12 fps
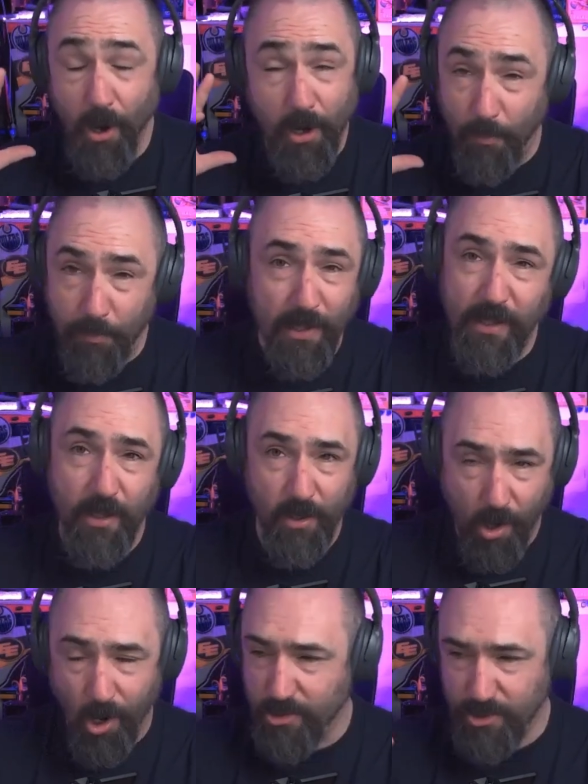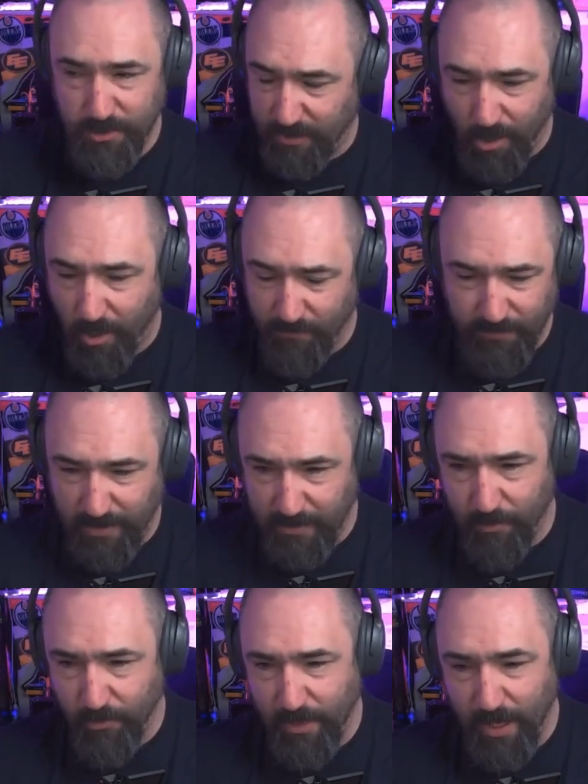completely unconsciously, not even thinking
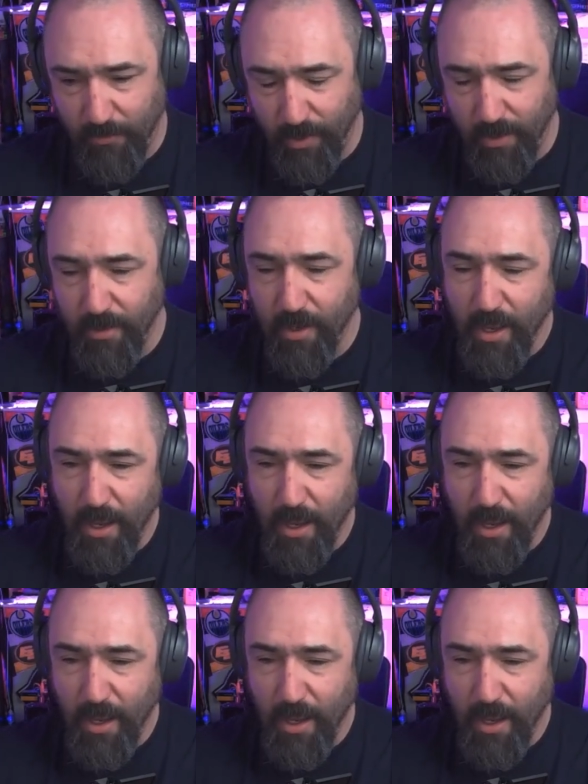about that, right?